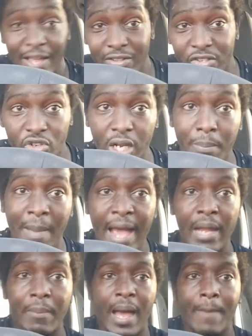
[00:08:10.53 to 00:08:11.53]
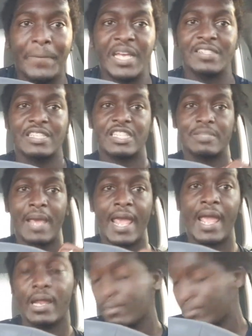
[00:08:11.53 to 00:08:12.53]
street, minding my business, man.